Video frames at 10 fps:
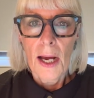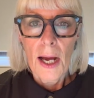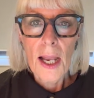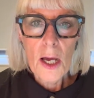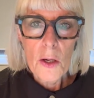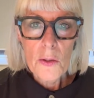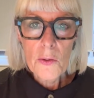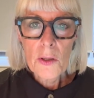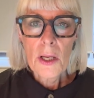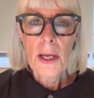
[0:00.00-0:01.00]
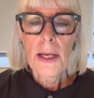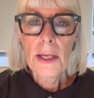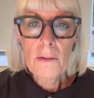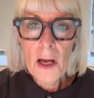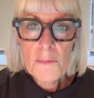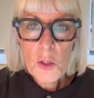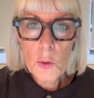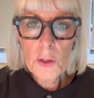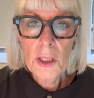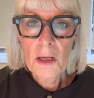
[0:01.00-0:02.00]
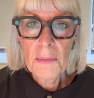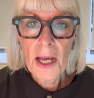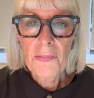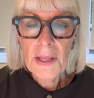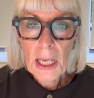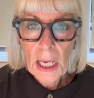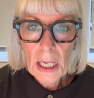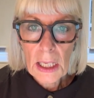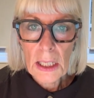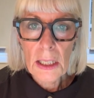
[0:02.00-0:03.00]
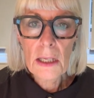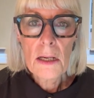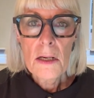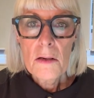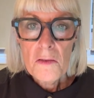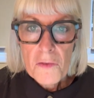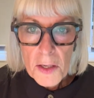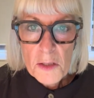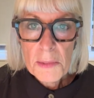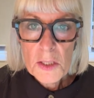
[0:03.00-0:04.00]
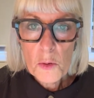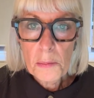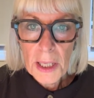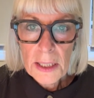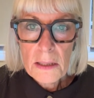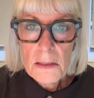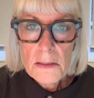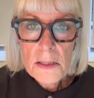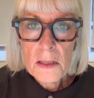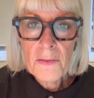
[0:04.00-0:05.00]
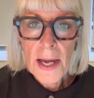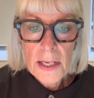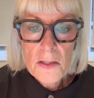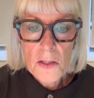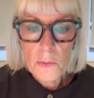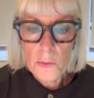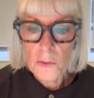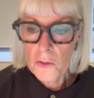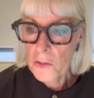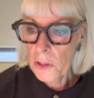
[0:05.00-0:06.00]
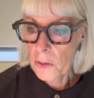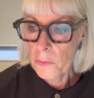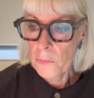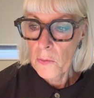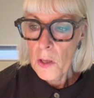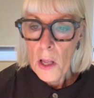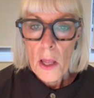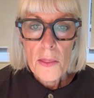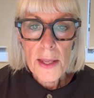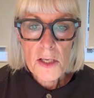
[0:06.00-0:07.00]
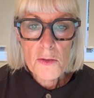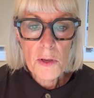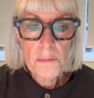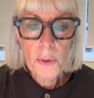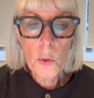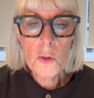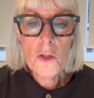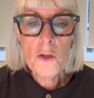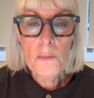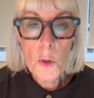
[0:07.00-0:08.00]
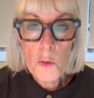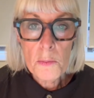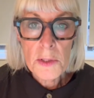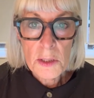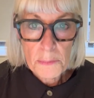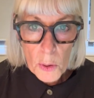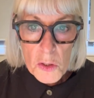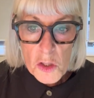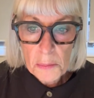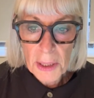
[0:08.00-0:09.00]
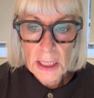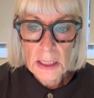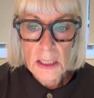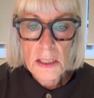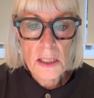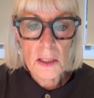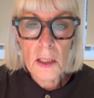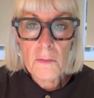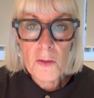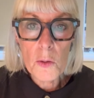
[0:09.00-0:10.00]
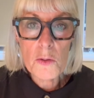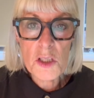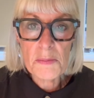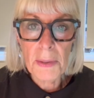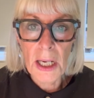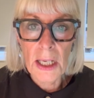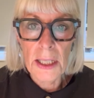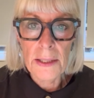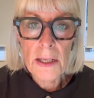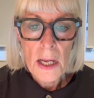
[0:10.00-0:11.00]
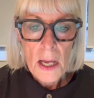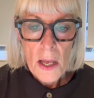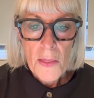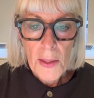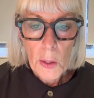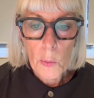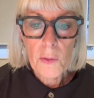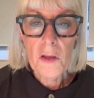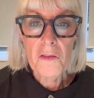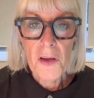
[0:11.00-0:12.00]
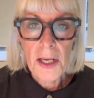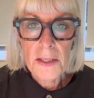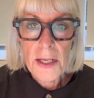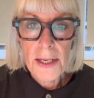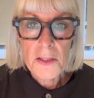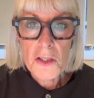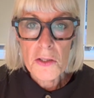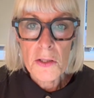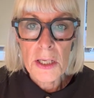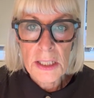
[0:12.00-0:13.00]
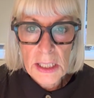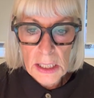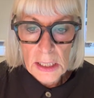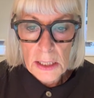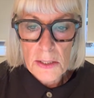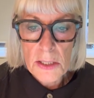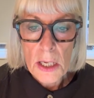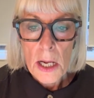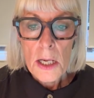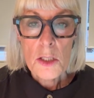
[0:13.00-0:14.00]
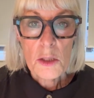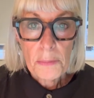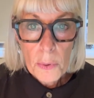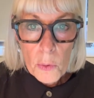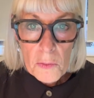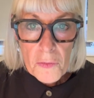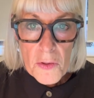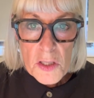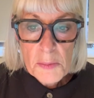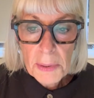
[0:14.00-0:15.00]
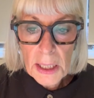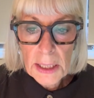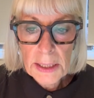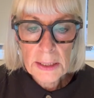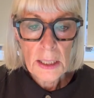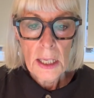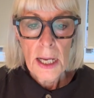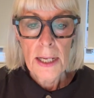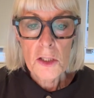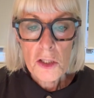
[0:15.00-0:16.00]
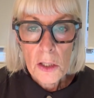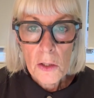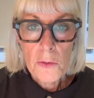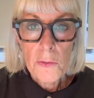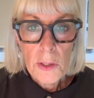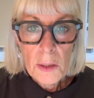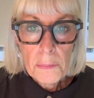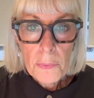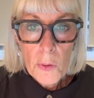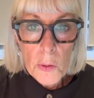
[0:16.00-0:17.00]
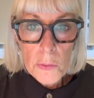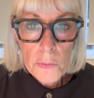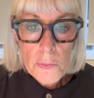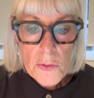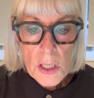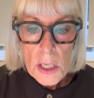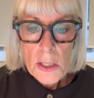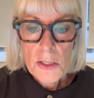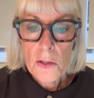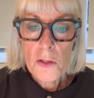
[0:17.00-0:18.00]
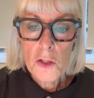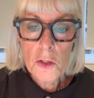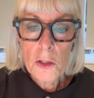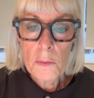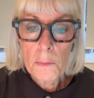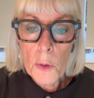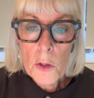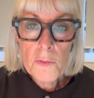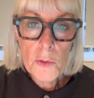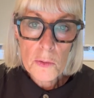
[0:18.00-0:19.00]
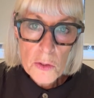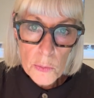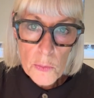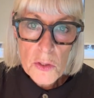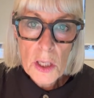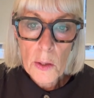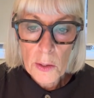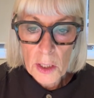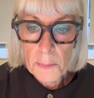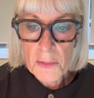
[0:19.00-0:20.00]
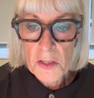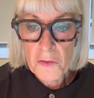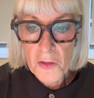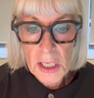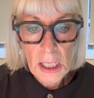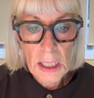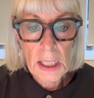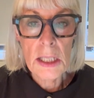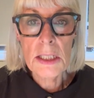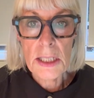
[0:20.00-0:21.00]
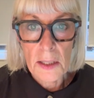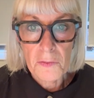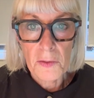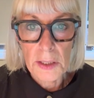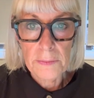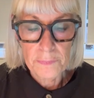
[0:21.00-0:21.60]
Hello, here I'm talking about the key fundamental patterns of axial control. These are important movement and posture patterns that give your spine the healthy foundation it needs. Support for the spine and shoulder and hip girdles so that you can move your torso and limbs freely and safely